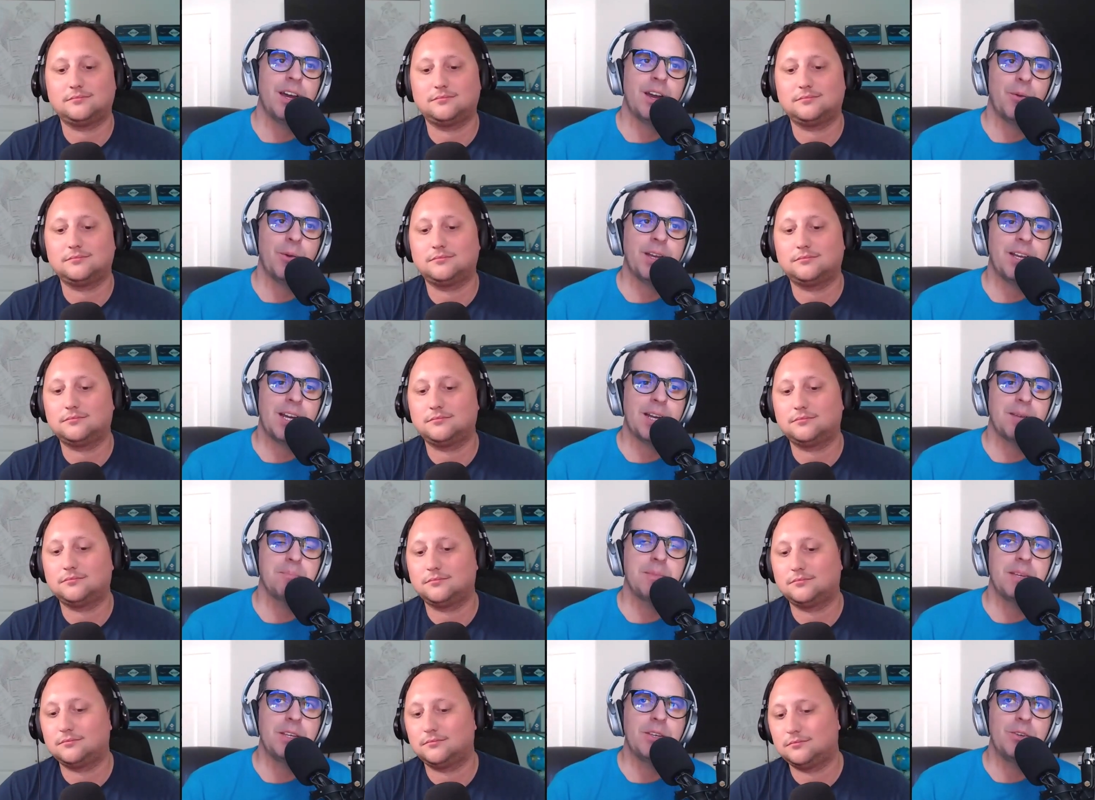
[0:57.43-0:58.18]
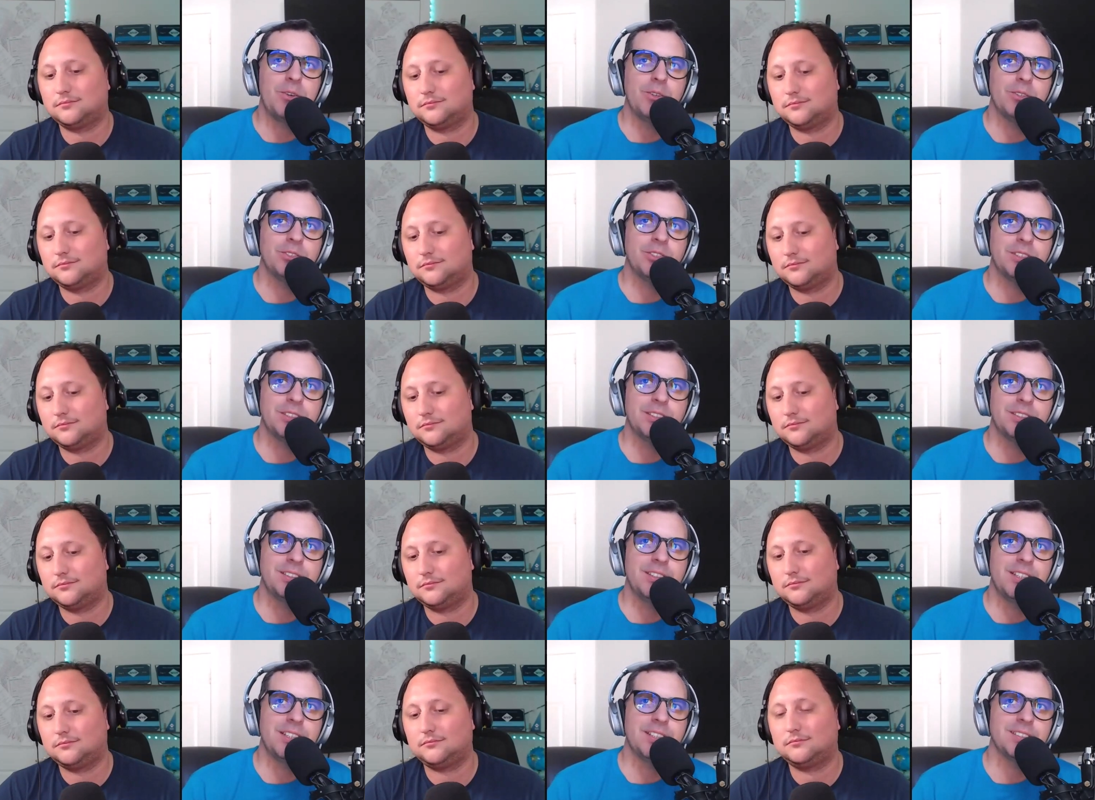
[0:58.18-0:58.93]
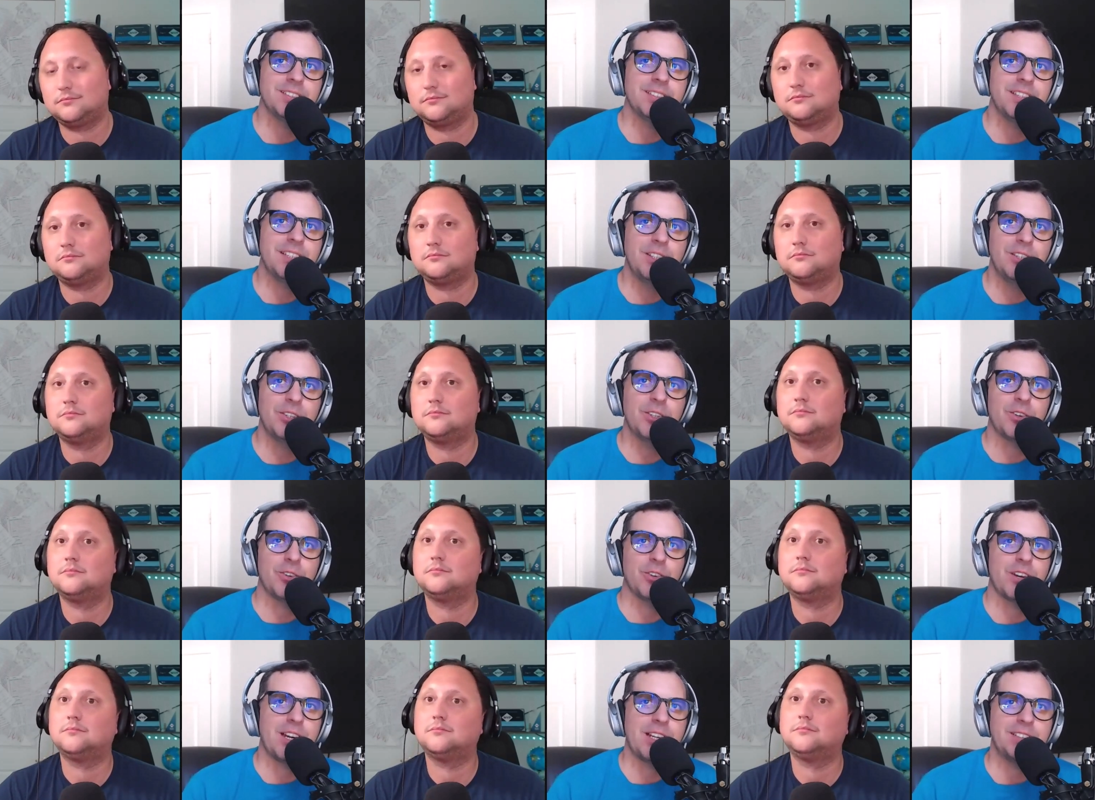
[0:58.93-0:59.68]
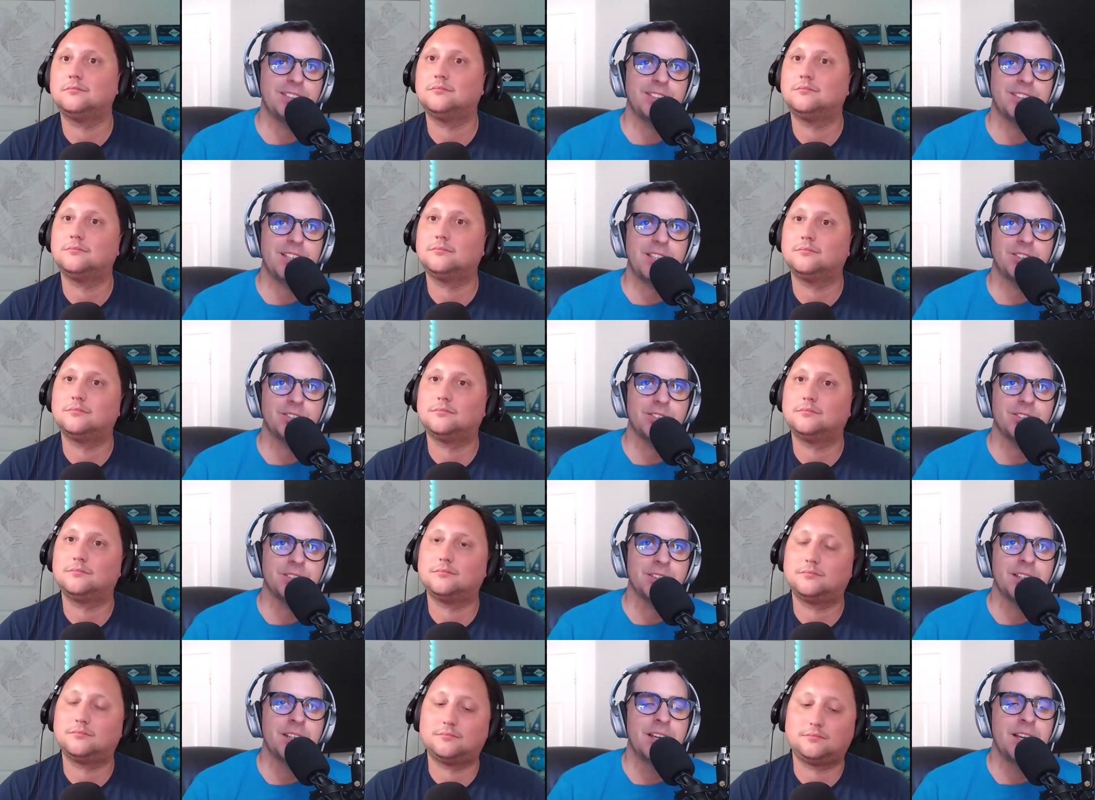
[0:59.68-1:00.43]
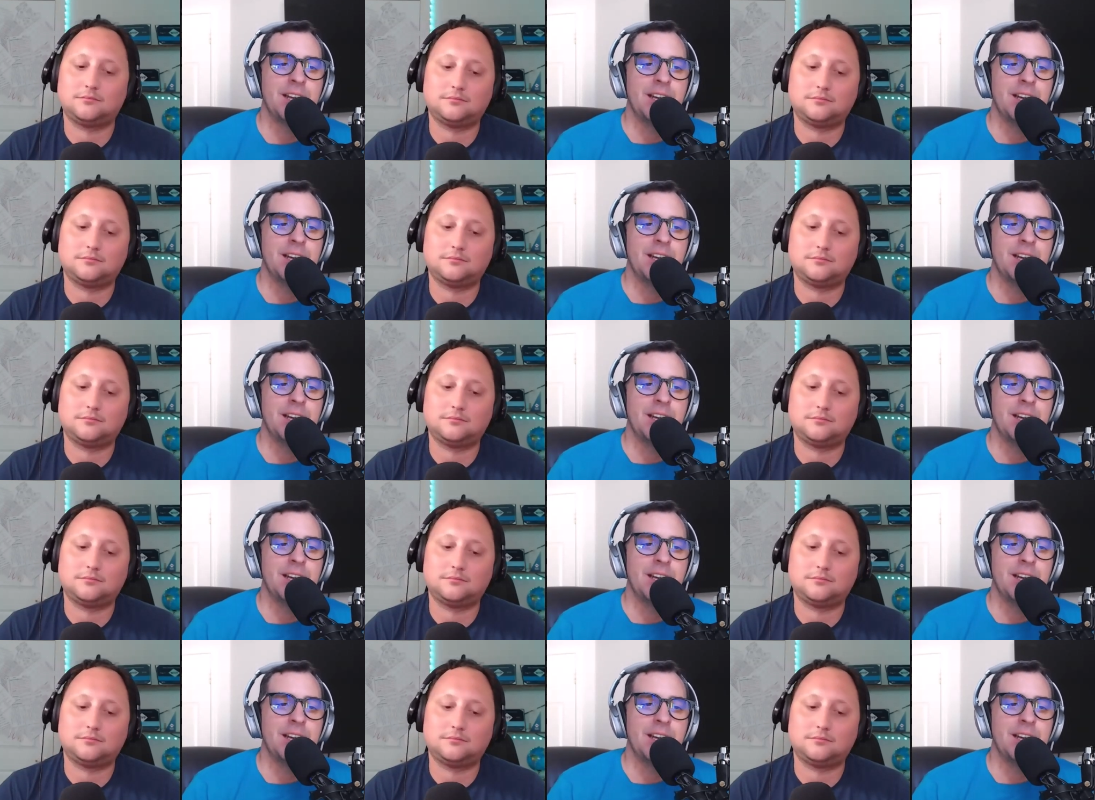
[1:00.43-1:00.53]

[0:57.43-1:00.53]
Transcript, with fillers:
Speaker 1: uh, we can be using this in your organization.